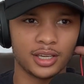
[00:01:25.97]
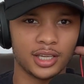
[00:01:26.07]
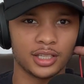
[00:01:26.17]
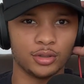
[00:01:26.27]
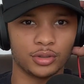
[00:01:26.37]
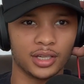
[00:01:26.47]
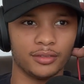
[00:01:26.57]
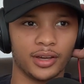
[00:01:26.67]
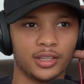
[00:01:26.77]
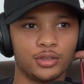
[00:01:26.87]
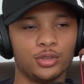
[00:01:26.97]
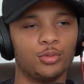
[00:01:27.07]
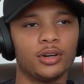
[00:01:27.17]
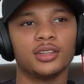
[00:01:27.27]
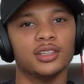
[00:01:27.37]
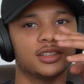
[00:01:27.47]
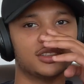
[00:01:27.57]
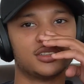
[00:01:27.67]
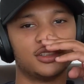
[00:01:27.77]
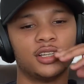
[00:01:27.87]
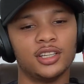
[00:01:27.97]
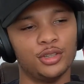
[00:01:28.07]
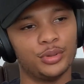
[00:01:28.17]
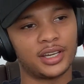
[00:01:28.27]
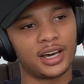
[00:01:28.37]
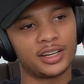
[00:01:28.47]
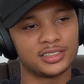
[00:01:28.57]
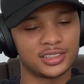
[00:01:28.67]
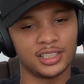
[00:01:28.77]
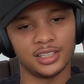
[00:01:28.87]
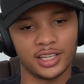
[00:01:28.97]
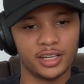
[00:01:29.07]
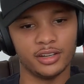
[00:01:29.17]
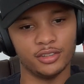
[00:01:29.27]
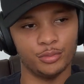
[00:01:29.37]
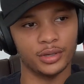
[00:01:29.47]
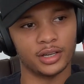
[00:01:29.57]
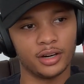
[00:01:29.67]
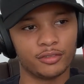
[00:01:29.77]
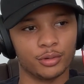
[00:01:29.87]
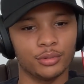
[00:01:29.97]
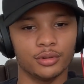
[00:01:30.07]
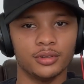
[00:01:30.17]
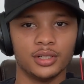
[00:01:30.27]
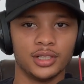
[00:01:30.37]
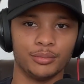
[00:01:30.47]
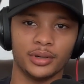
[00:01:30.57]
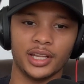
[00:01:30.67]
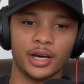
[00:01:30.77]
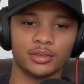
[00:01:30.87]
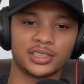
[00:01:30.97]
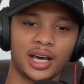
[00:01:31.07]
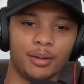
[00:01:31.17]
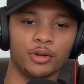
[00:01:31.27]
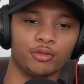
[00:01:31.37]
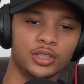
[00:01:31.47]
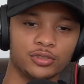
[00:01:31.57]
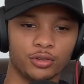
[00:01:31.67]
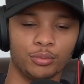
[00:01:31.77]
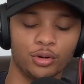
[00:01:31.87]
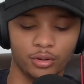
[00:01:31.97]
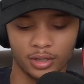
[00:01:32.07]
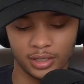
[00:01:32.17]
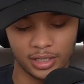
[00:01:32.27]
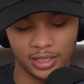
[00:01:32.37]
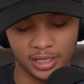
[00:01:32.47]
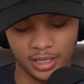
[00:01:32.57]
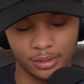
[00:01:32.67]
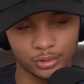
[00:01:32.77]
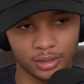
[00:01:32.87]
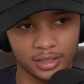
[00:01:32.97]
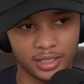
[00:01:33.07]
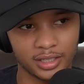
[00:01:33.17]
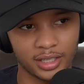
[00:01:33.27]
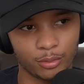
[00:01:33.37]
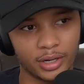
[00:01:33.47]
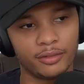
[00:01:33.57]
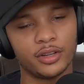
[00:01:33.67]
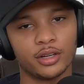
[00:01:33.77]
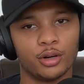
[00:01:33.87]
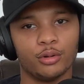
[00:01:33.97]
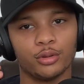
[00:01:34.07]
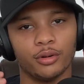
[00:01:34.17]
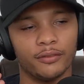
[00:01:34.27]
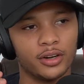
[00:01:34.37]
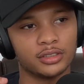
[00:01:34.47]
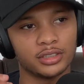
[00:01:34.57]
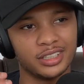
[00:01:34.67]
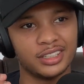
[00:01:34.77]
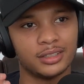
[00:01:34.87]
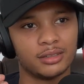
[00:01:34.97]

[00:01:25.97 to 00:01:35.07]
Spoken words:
yo, Kev, I know you want this. You've been kind of sitting here and you've been comfortable, but now it's time to reach for more. So I think that whenever you're going through adversity,